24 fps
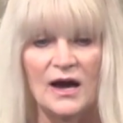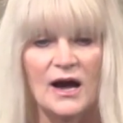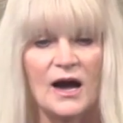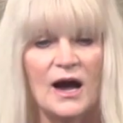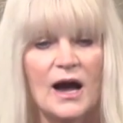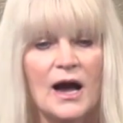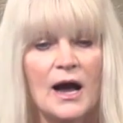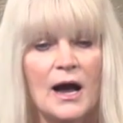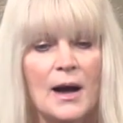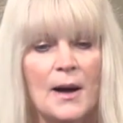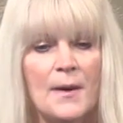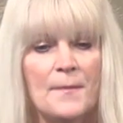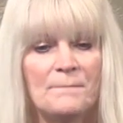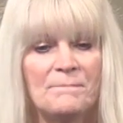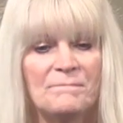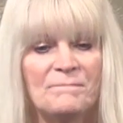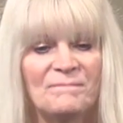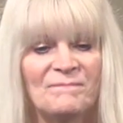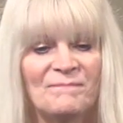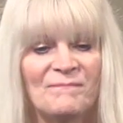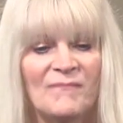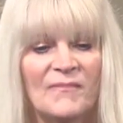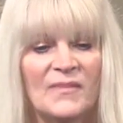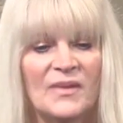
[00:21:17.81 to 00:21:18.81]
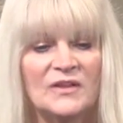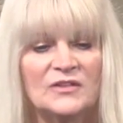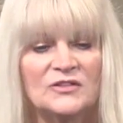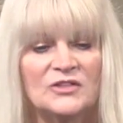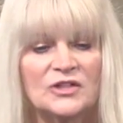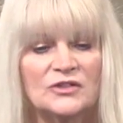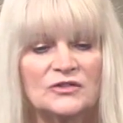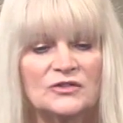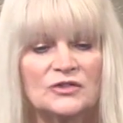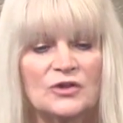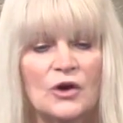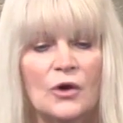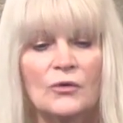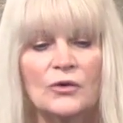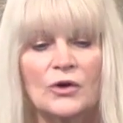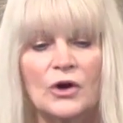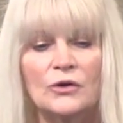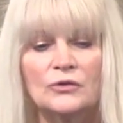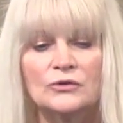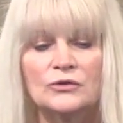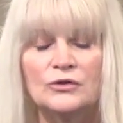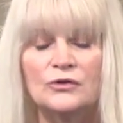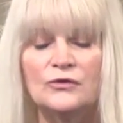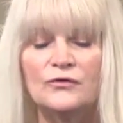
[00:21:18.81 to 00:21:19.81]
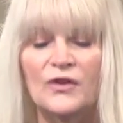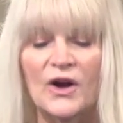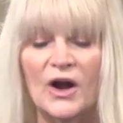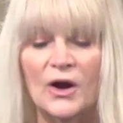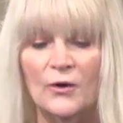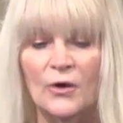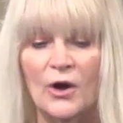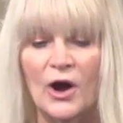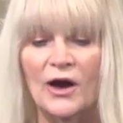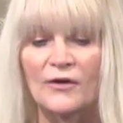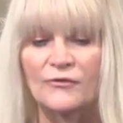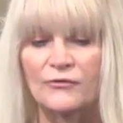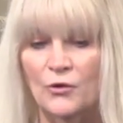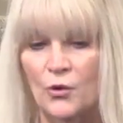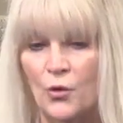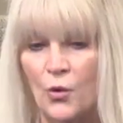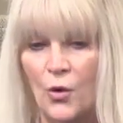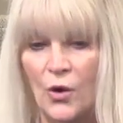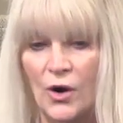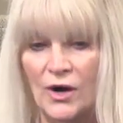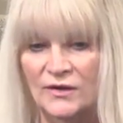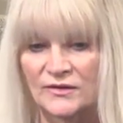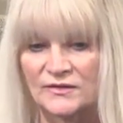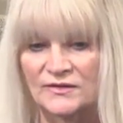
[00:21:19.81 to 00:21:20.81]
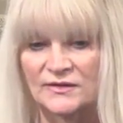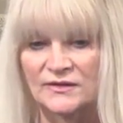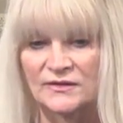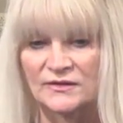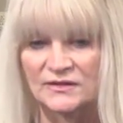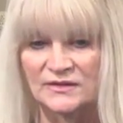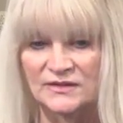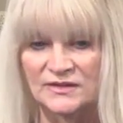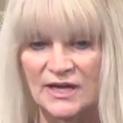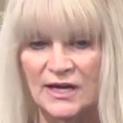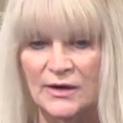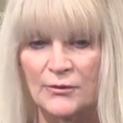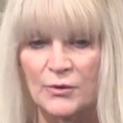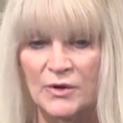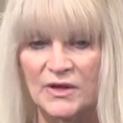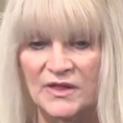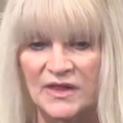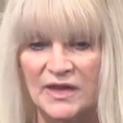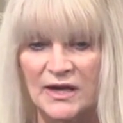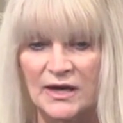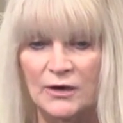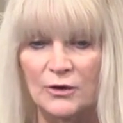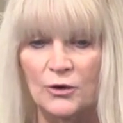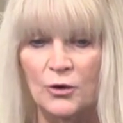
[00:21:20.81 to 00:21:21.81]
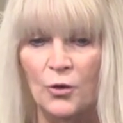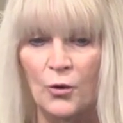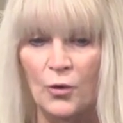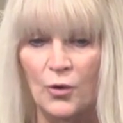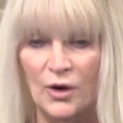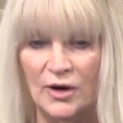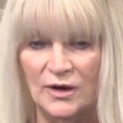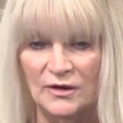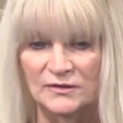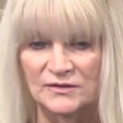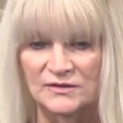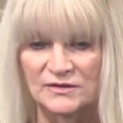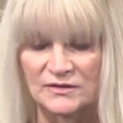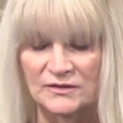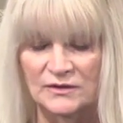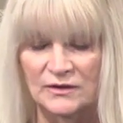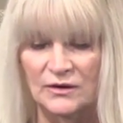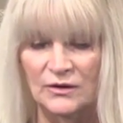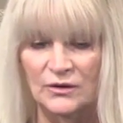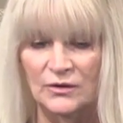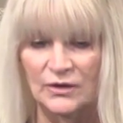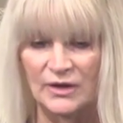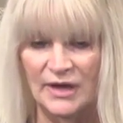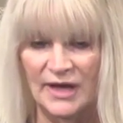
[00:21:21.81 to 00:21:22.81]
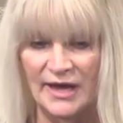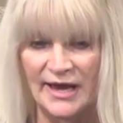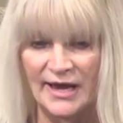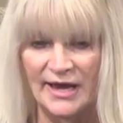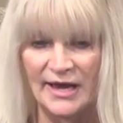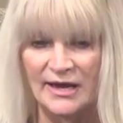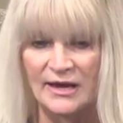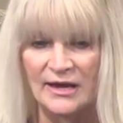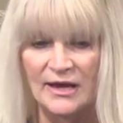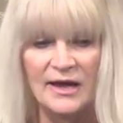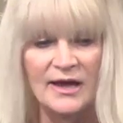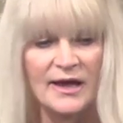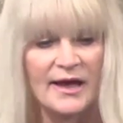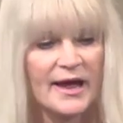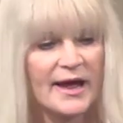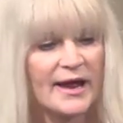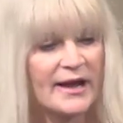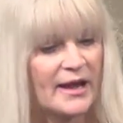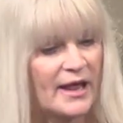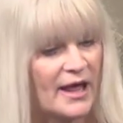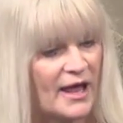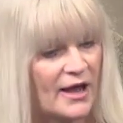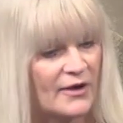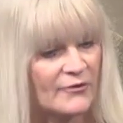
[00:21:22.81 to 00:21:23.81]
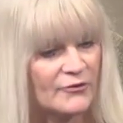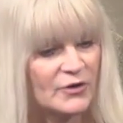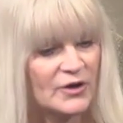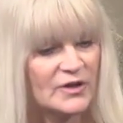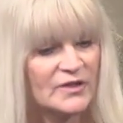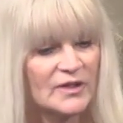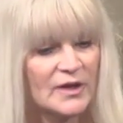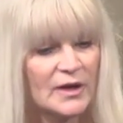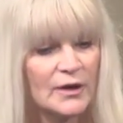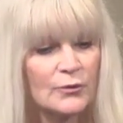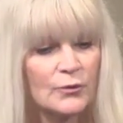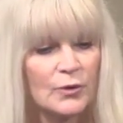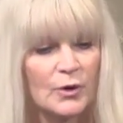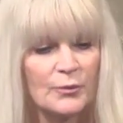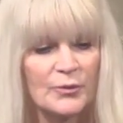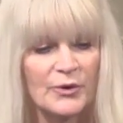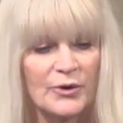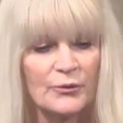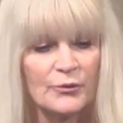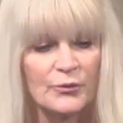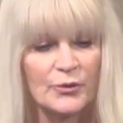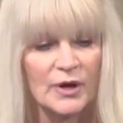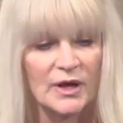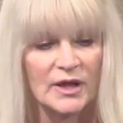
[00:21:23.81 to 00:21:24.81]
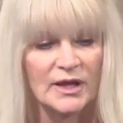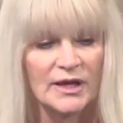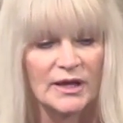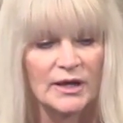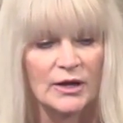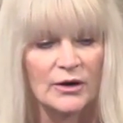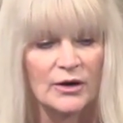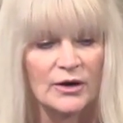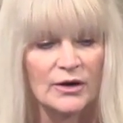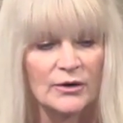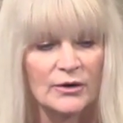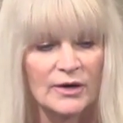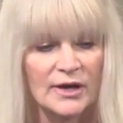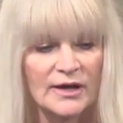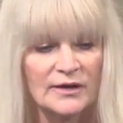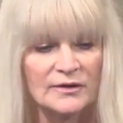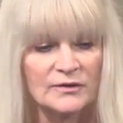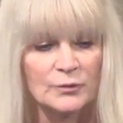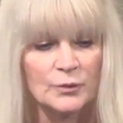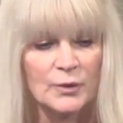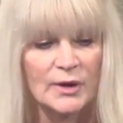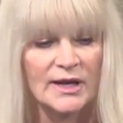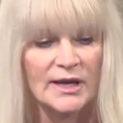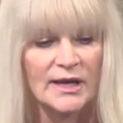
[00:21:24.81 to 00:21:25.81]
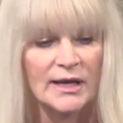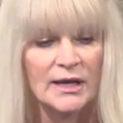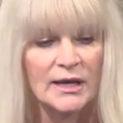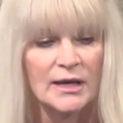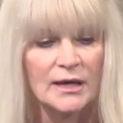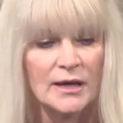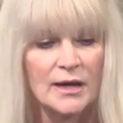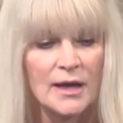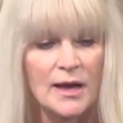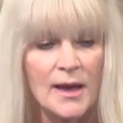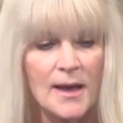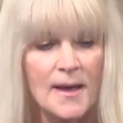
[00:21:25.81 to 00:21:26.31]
Um, just don't go too far off course, stay within course okay? And everything will be really good, okay, sweetie?